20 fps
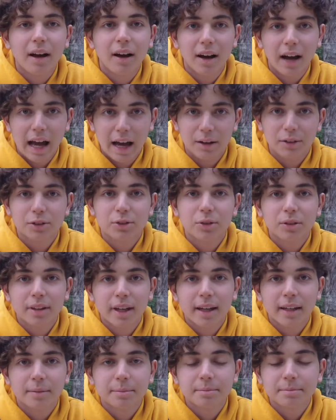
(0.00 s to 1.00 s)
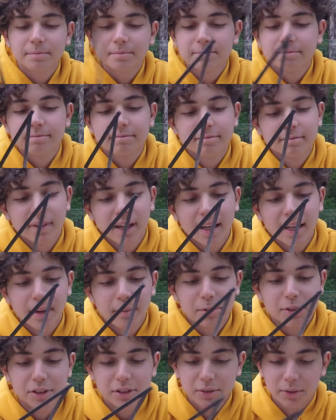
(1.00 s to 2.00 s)
household item, and
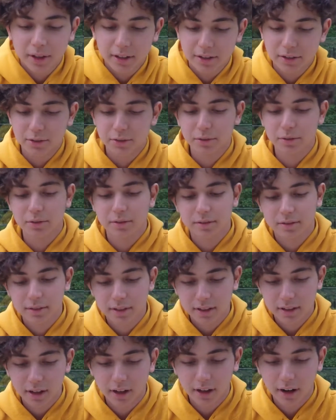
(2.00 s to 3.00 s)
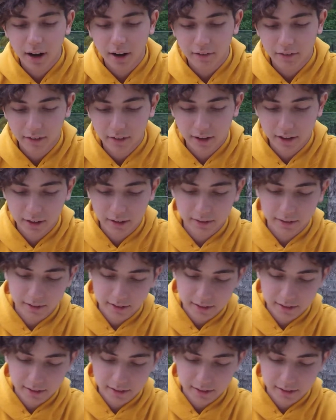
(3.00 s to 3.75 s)
I'm just going to cut off a little